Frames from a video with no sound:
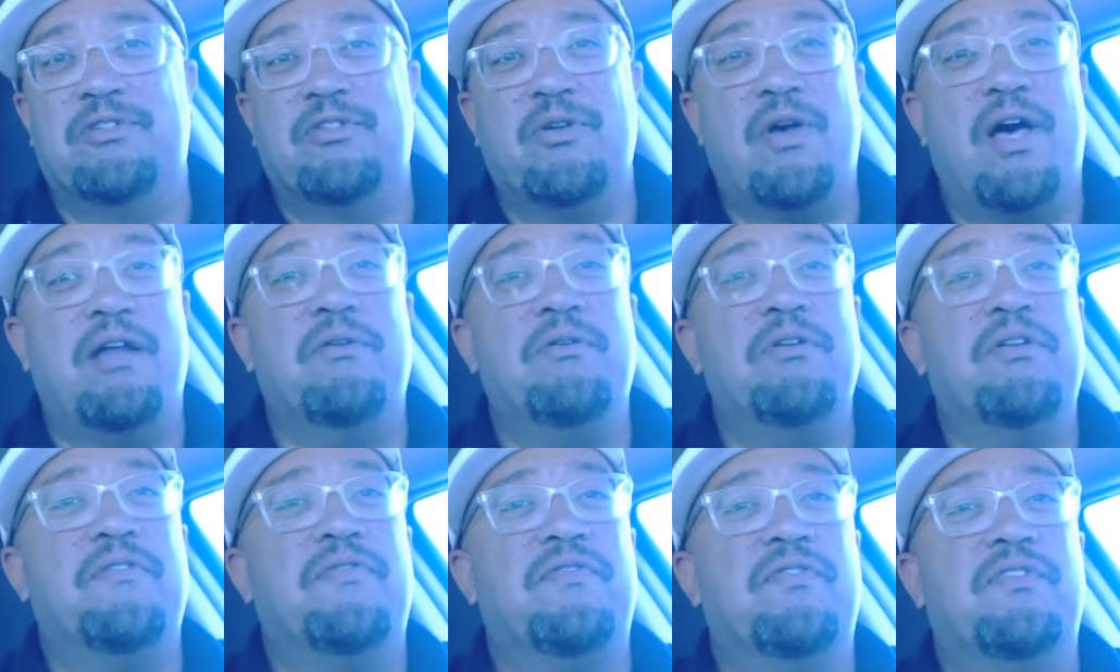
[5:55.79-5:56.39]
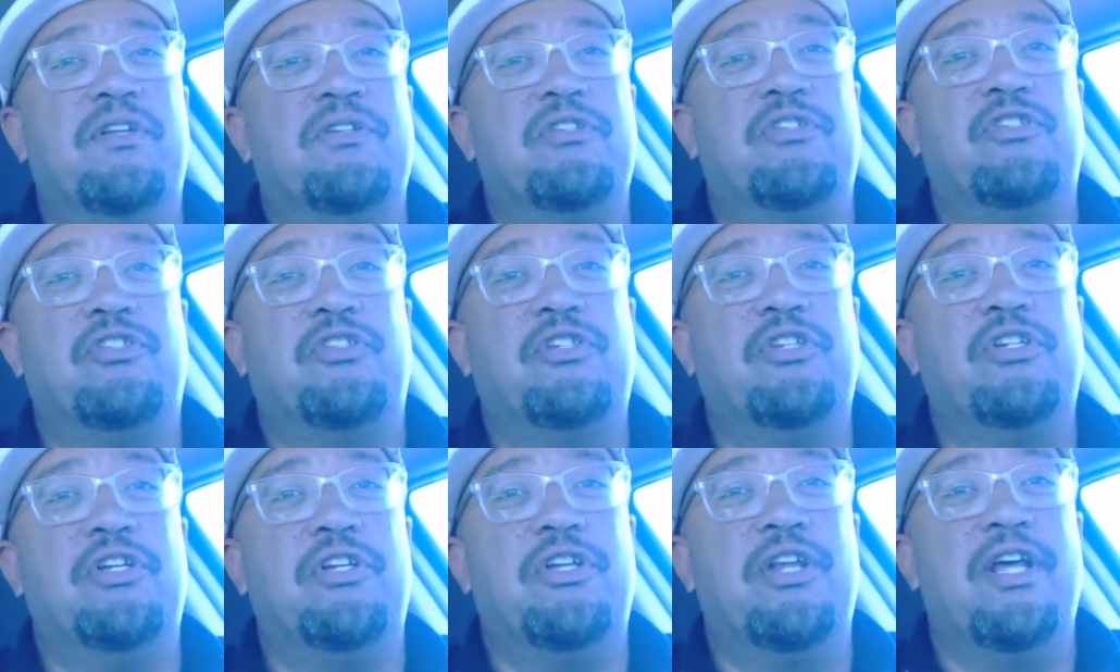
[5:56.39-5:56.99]
So I
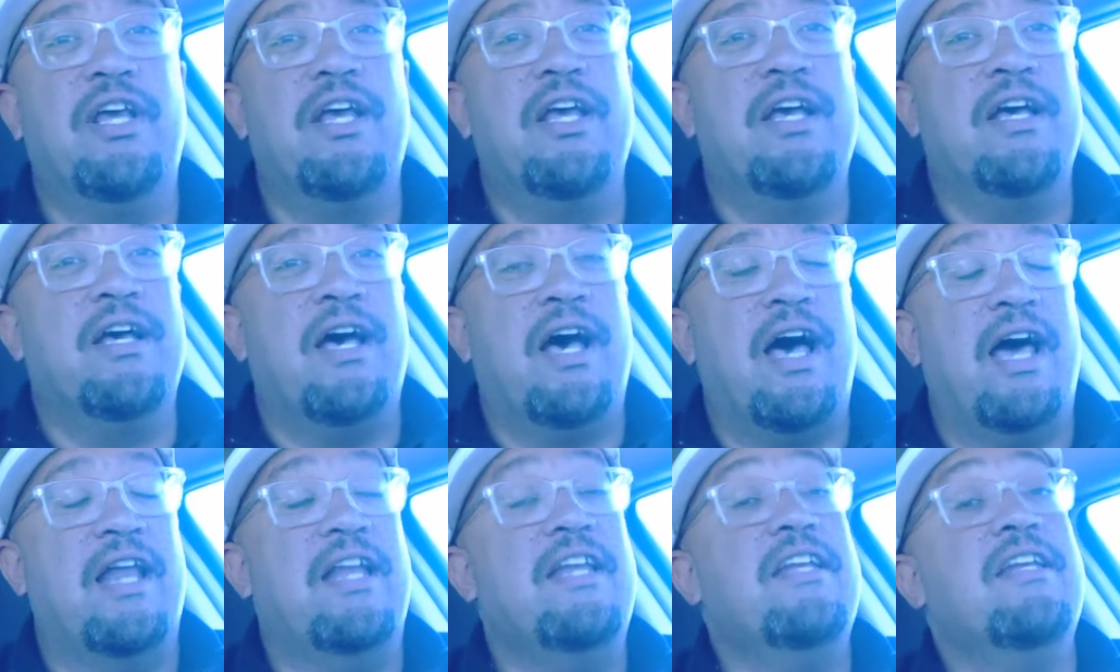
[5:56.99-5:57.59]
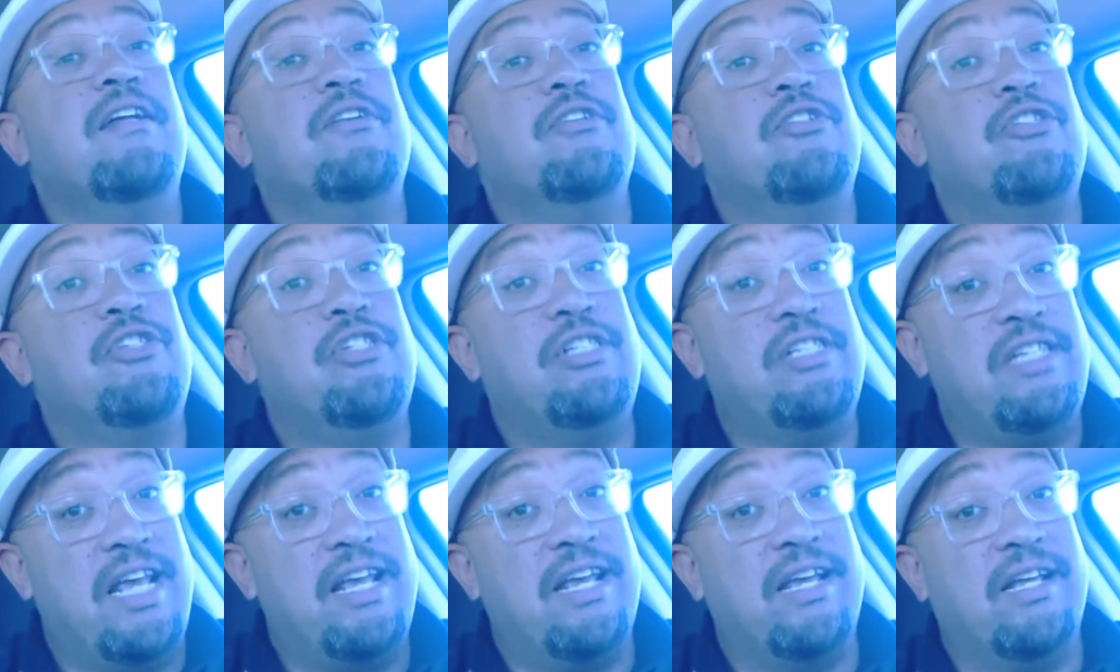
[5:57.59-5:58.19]
didn't
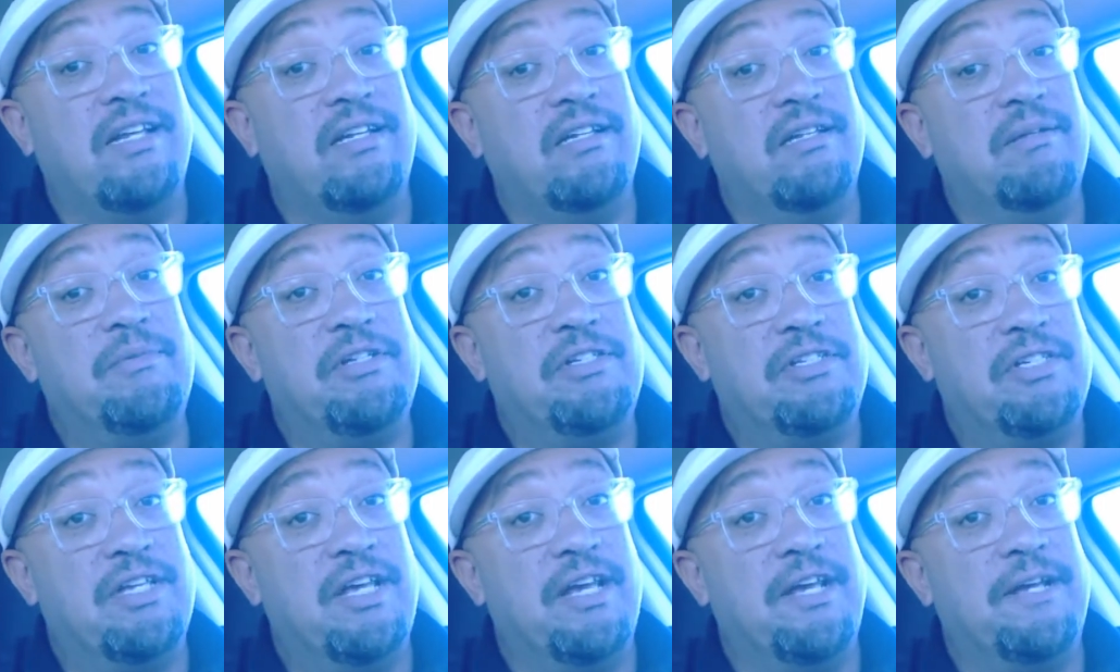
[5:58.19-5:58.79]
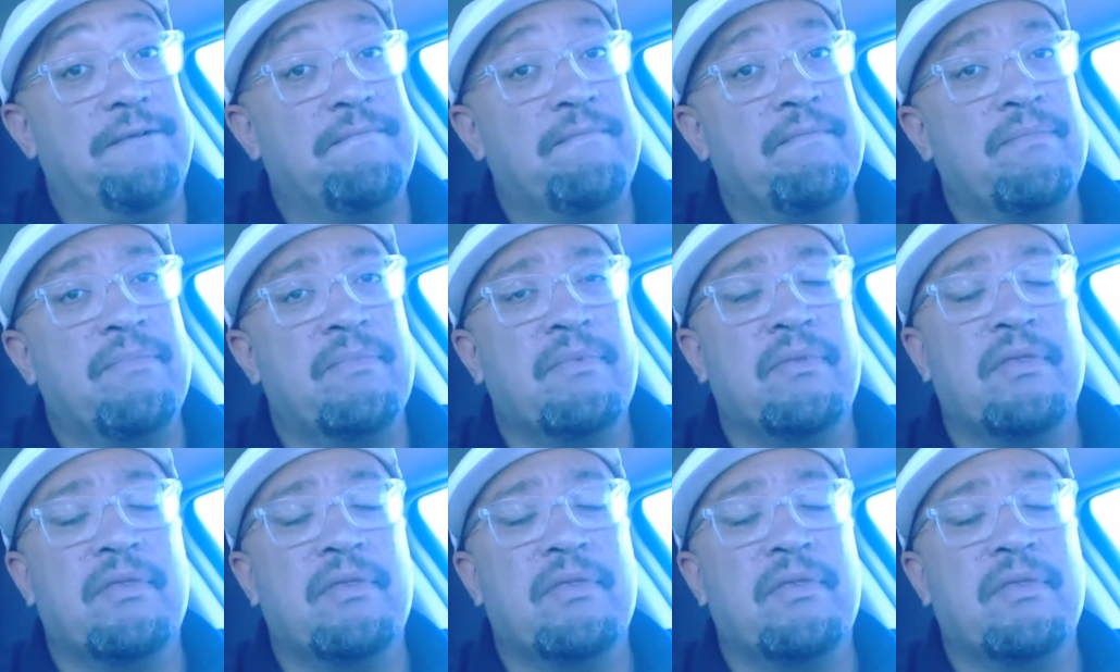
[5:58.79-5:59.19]
understand, let me say,